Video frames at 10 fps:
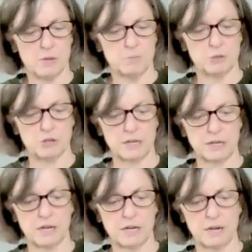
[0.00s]
but you're gonna
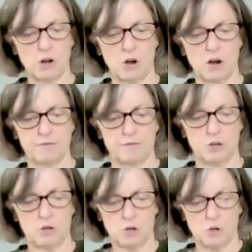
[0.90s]
cut it off
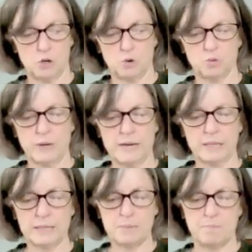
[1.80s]

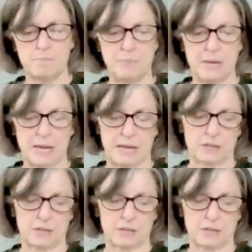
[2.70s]
really big.